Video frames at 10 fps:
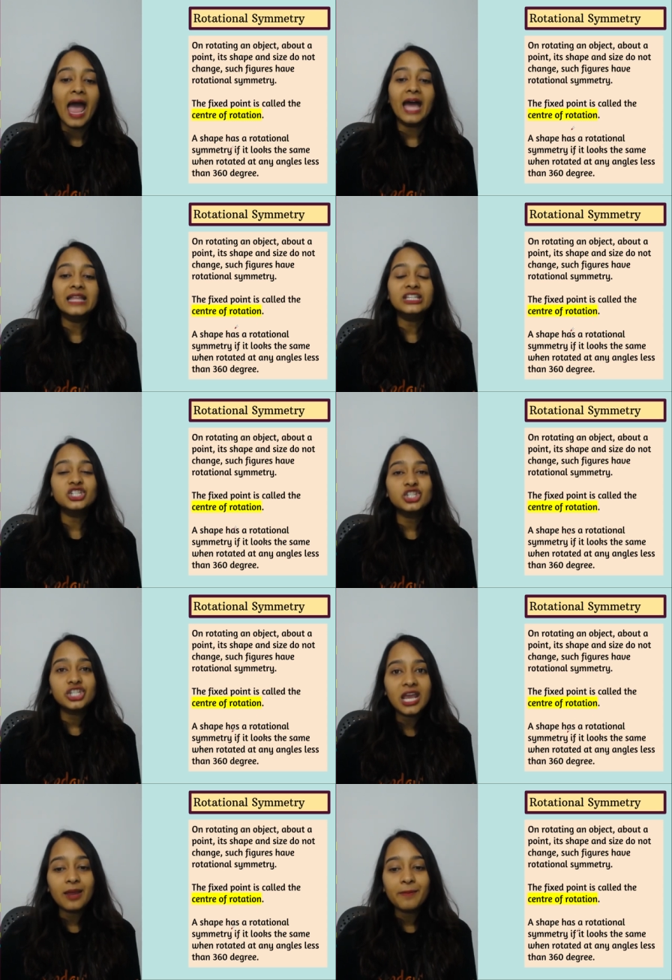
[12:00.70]
and the
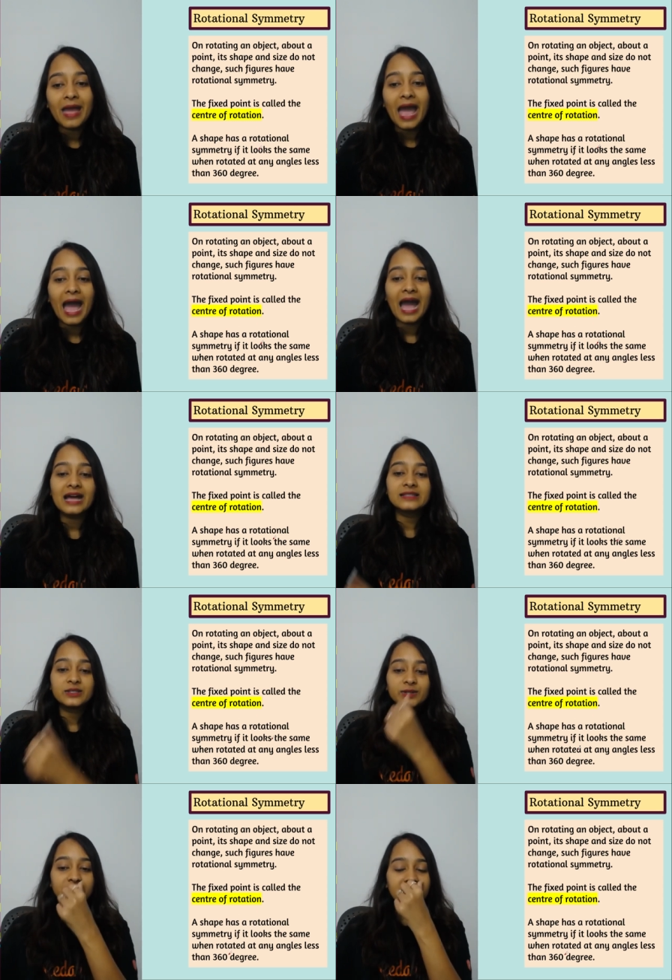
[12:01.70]
shape has
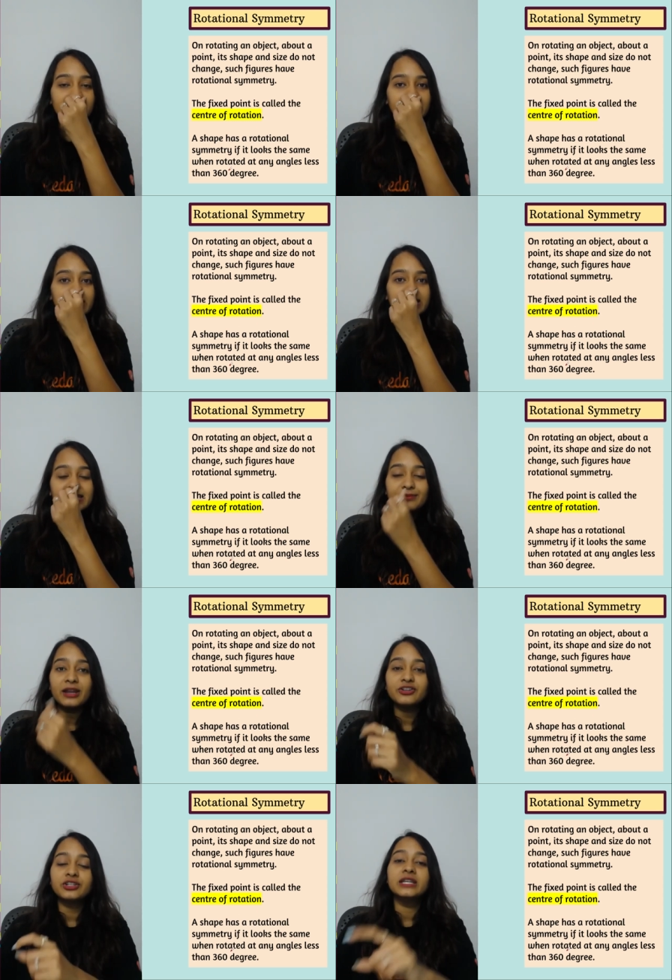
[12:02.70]
rotational
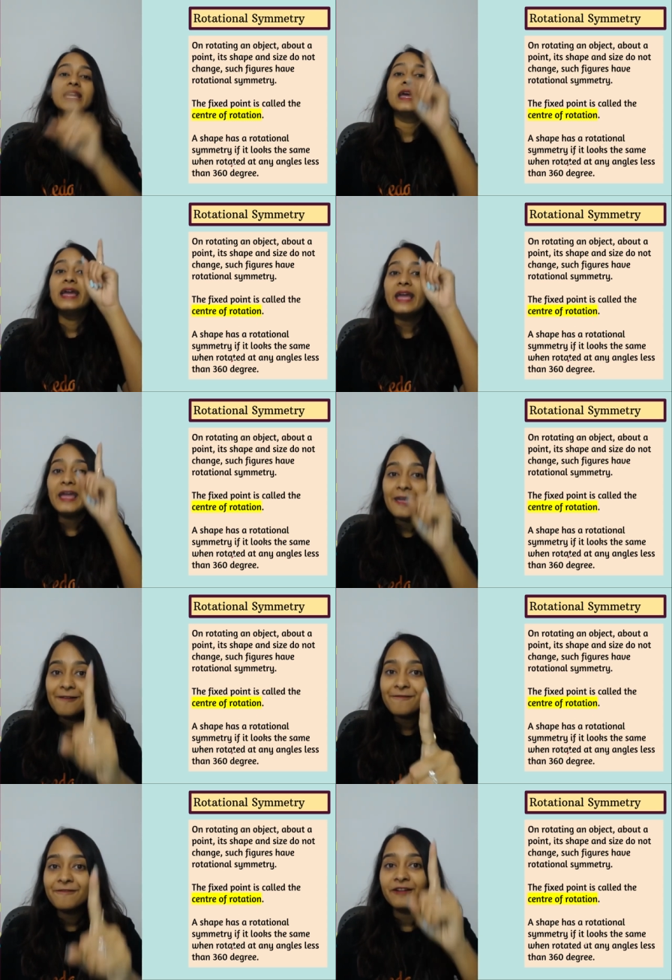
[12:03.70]
symmetry
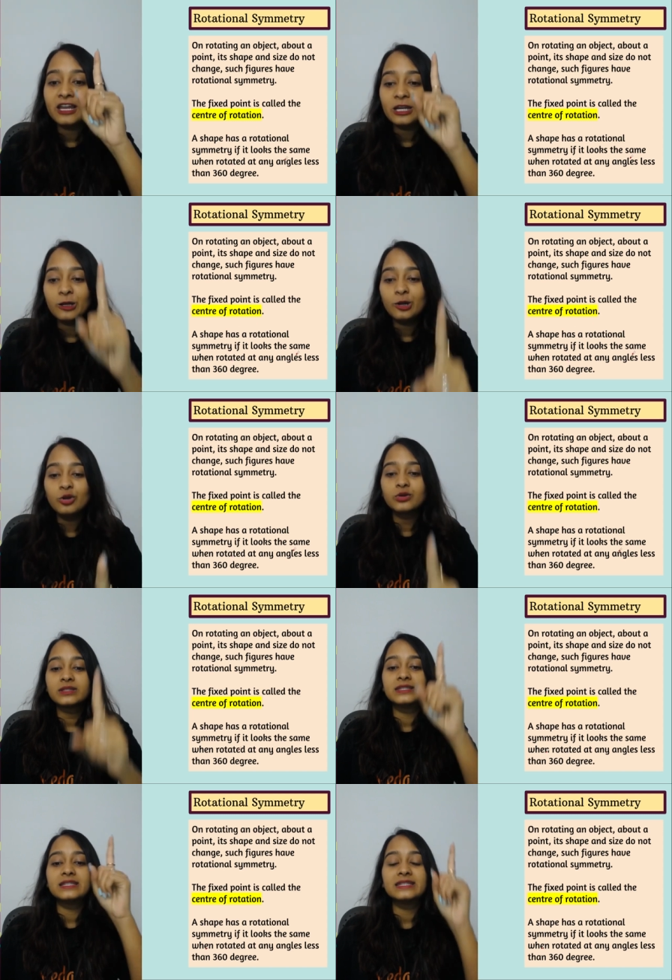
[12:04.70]
if it
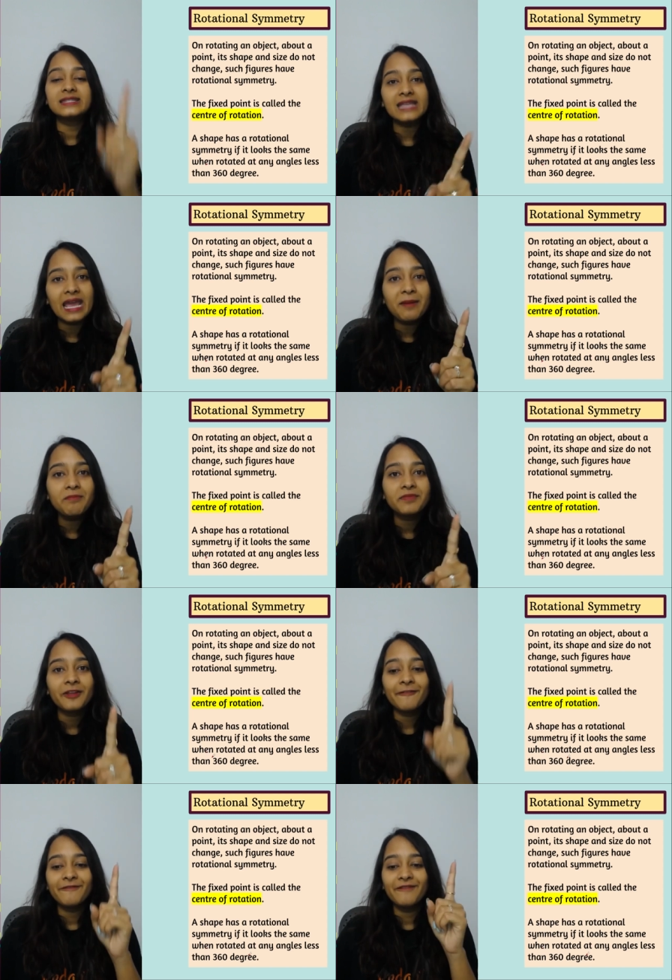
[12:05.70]
looks the same
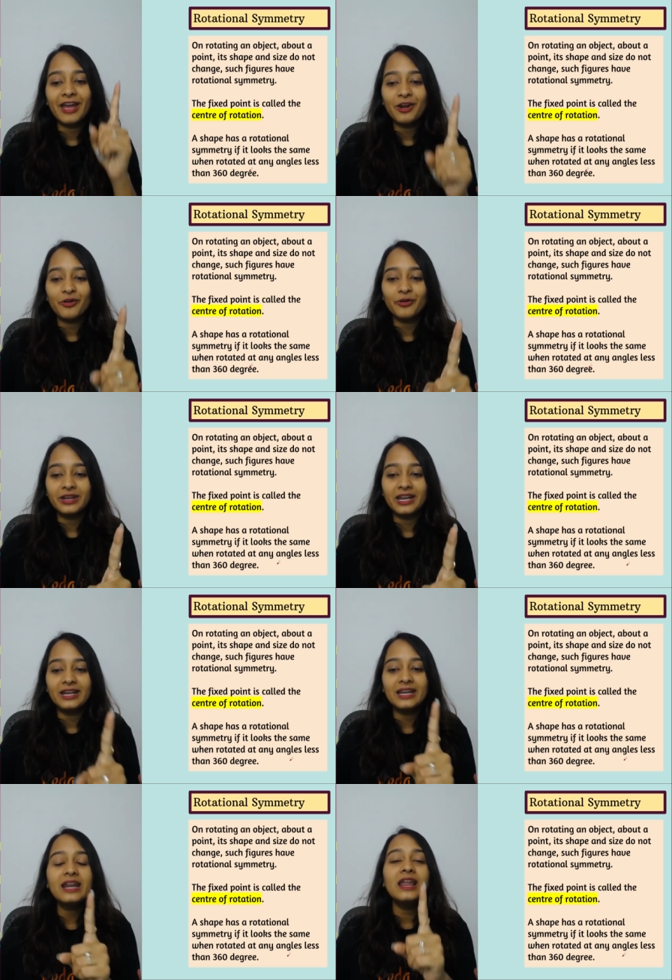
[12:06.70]
when
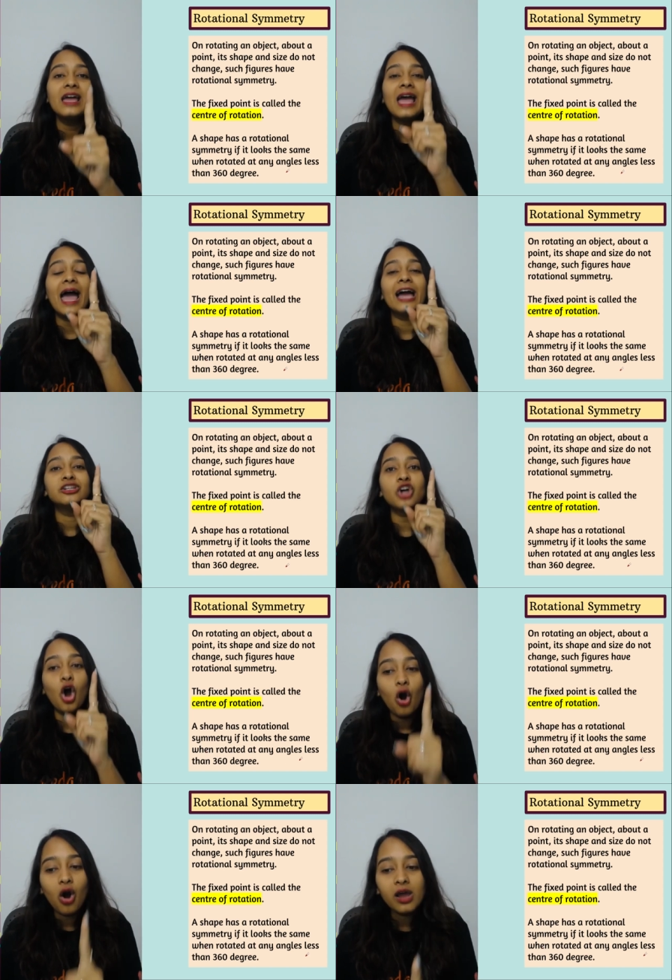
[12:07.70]
rotated at
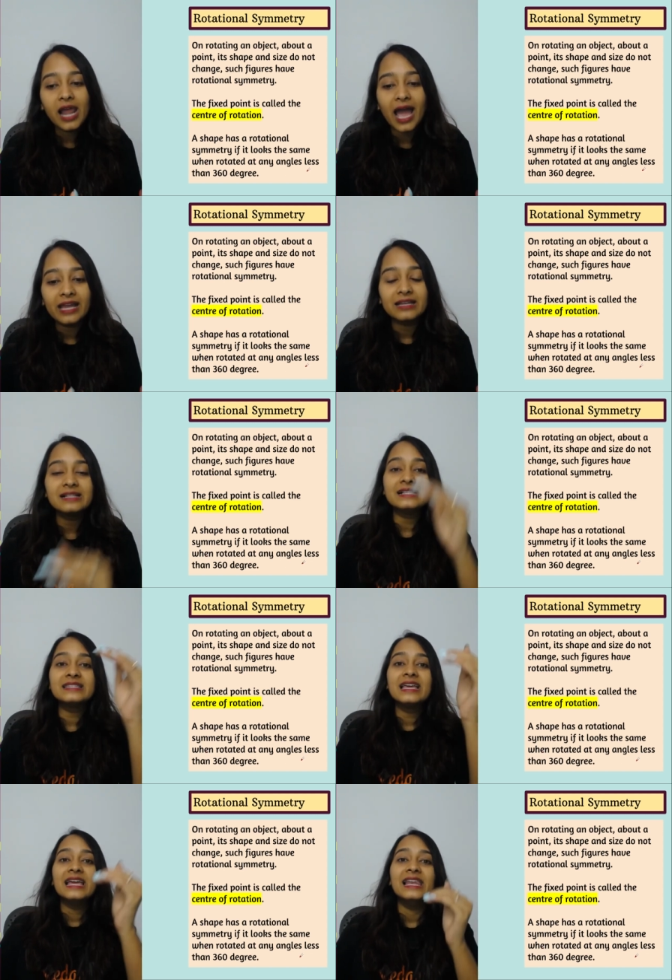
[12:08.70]
all
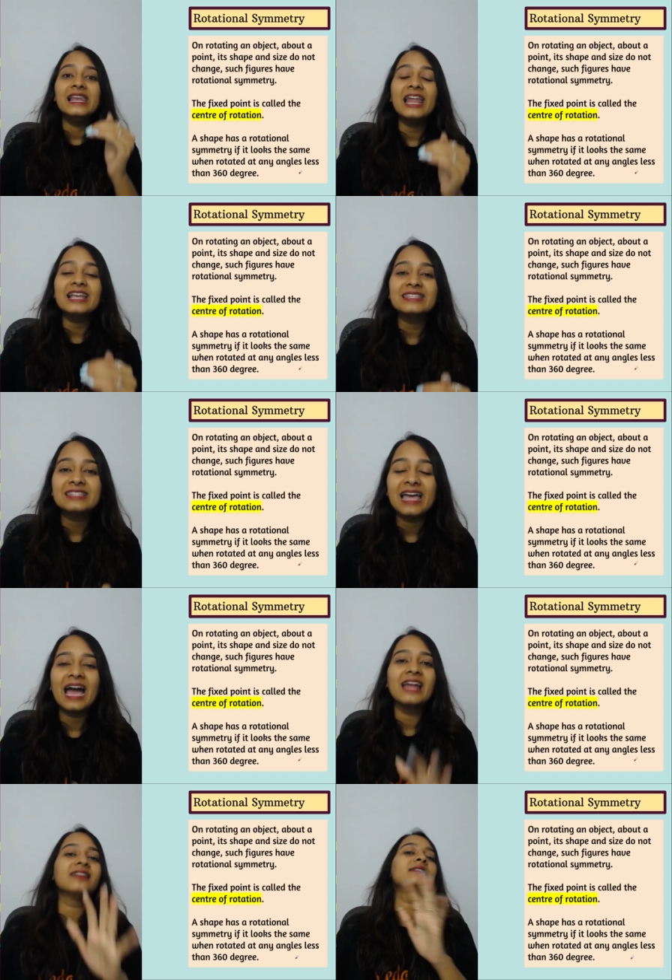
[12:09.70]
angles less
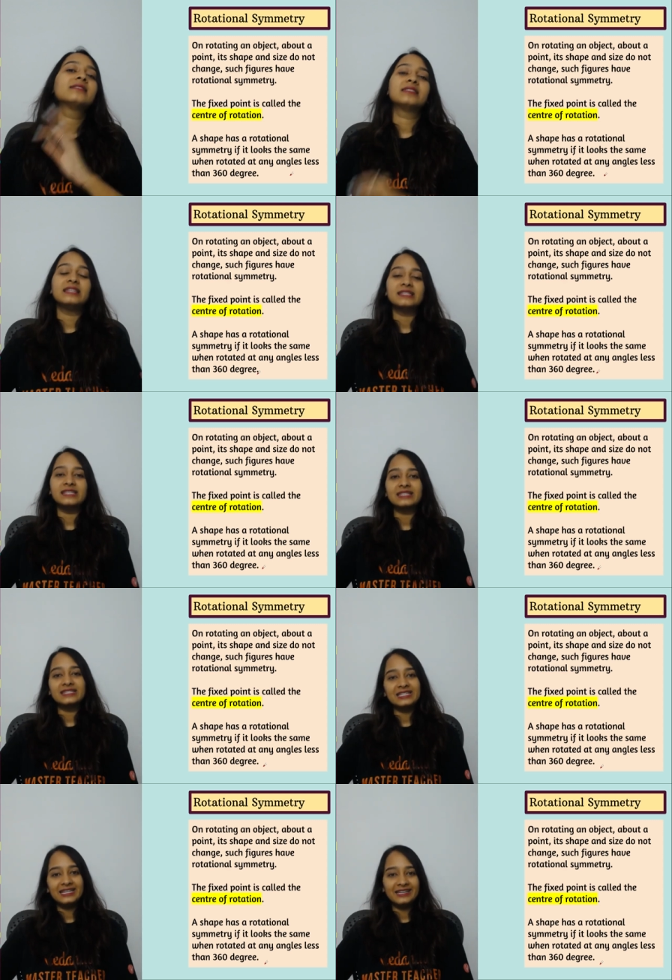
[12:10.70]
than three hundred
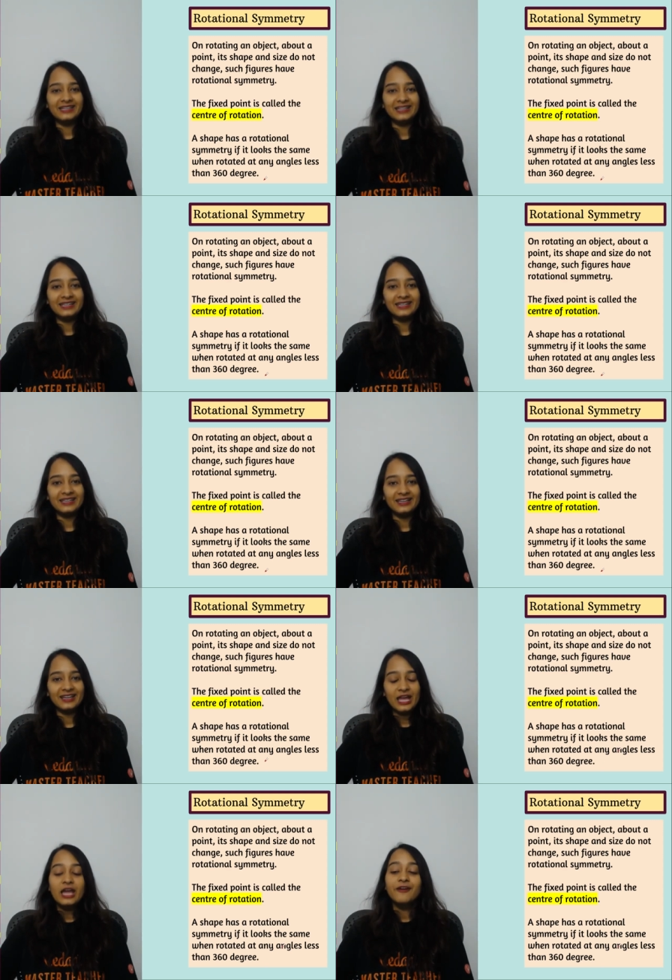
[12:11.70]
sixty degrees.
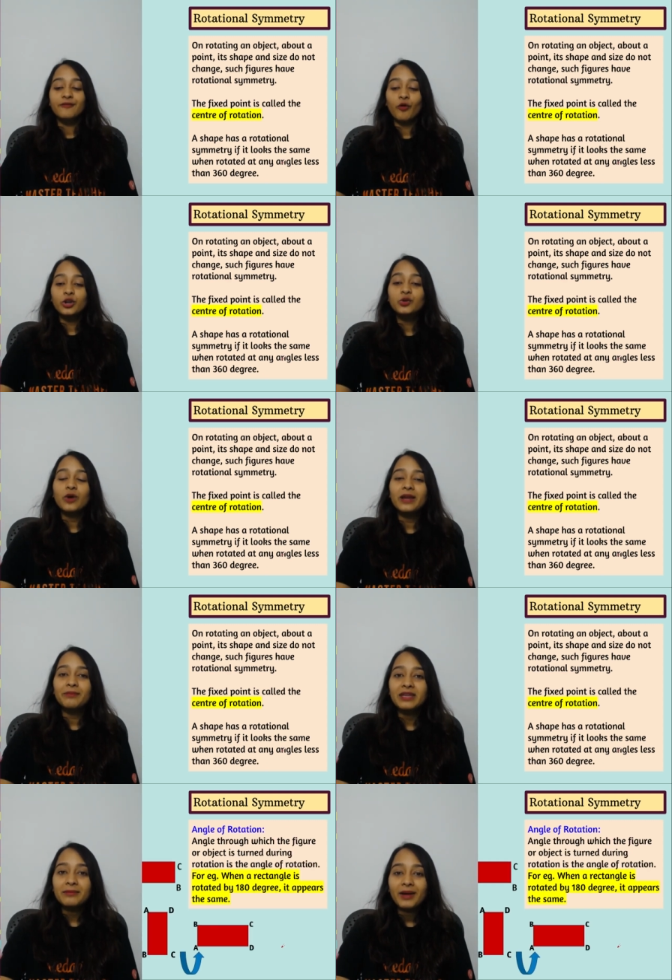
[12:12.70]
What do I
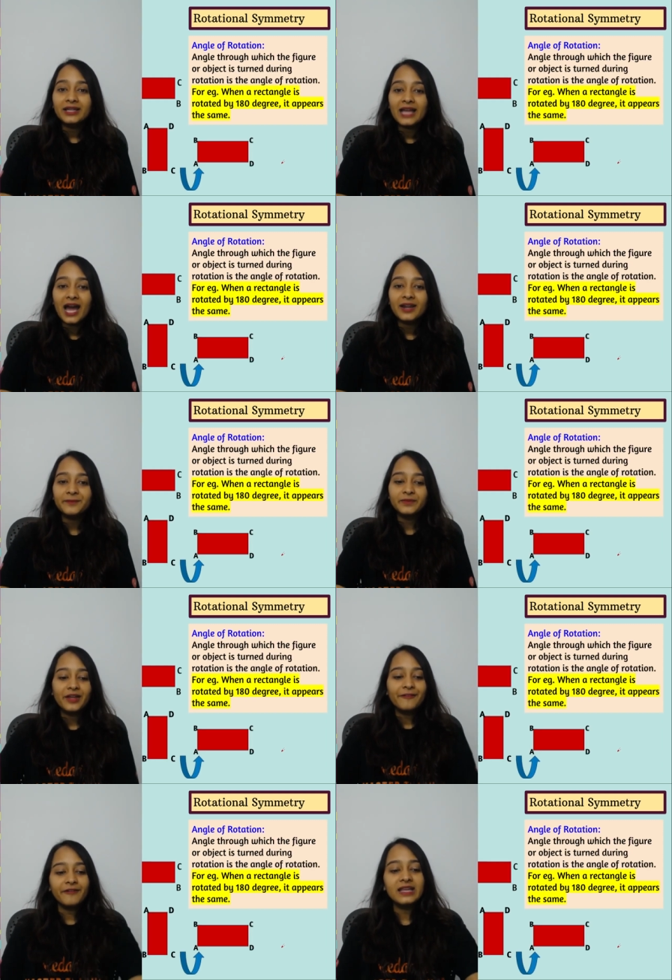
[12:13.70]
mean by that?
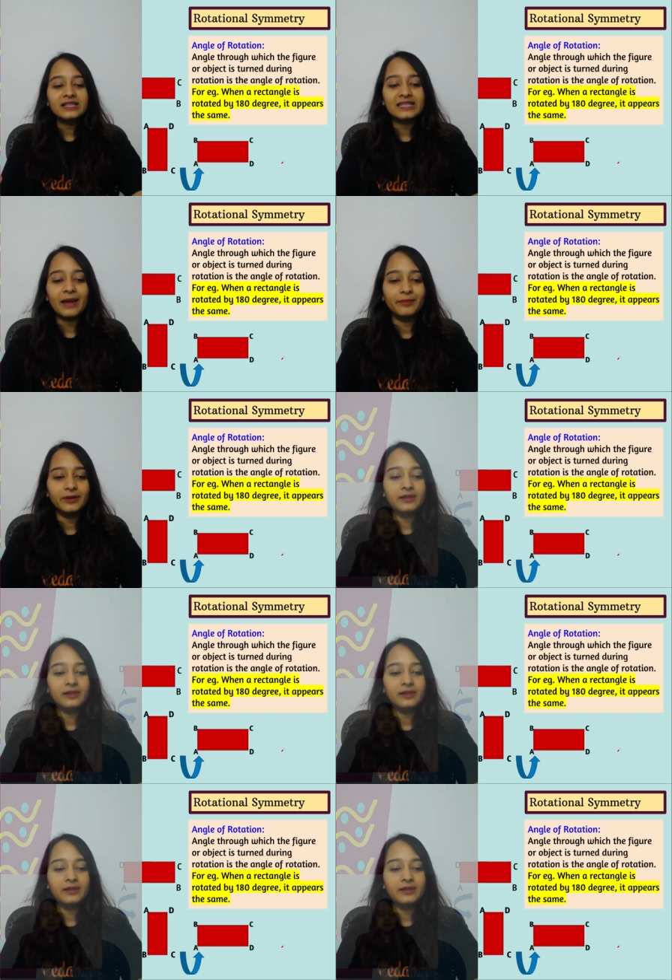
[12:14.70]
For example,